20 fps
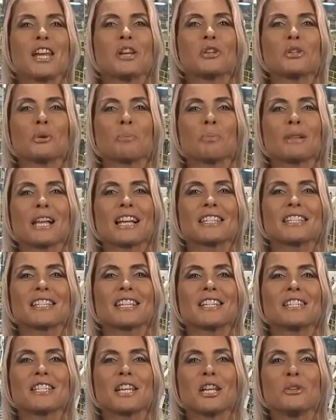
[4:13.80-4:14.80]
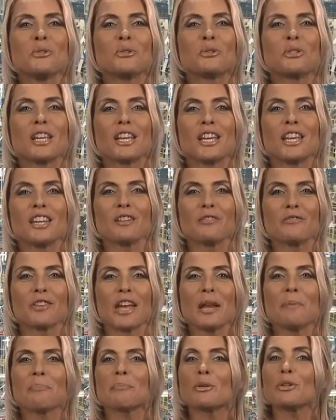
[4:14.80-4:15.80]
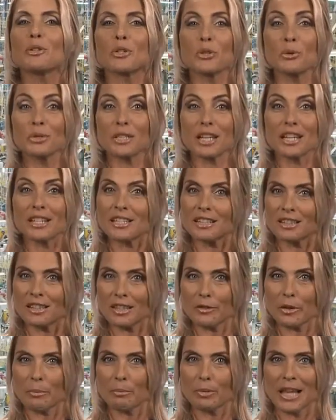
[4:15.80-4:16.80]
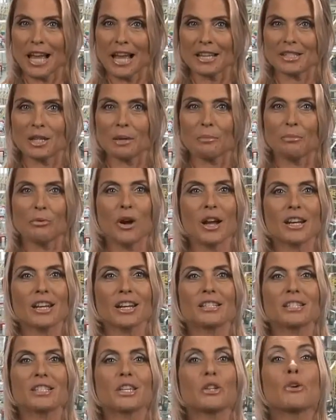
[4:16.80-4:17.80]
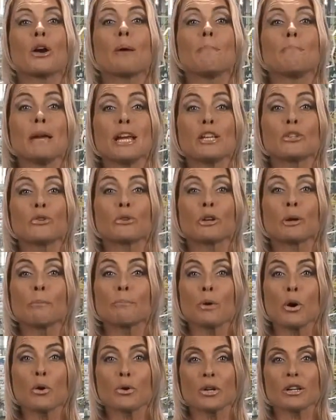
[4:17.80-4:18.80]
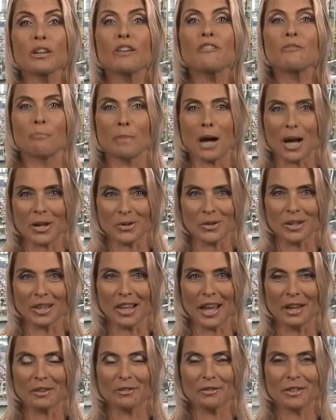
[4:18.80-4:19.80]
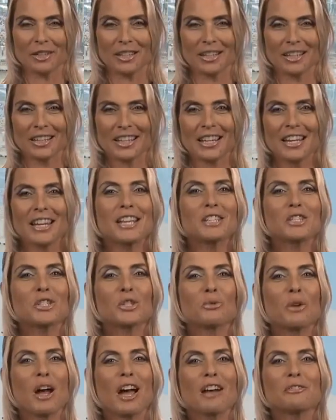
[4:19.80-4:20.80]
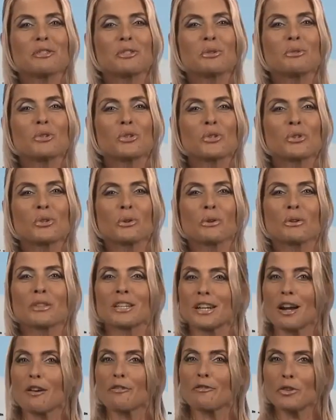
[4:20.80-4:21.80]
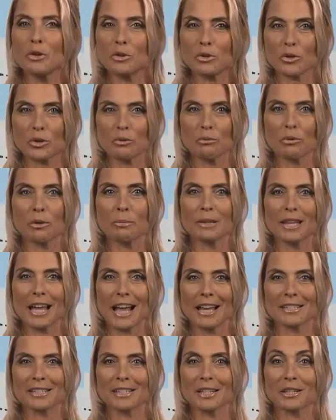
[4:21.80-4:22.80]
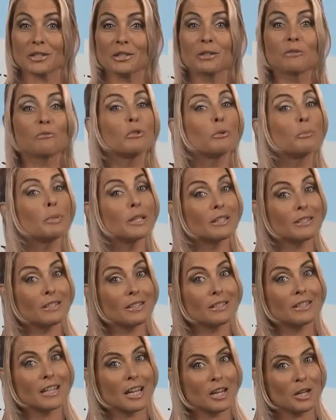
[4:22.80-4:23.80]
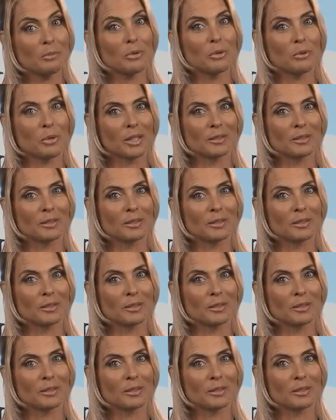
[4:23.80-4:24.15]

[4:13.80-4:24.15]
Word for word: Inteplast continues to innovate, produce, and deliver plastic products that are a major component of modern life. It strives to ensure that our future with plastics will be a sustainable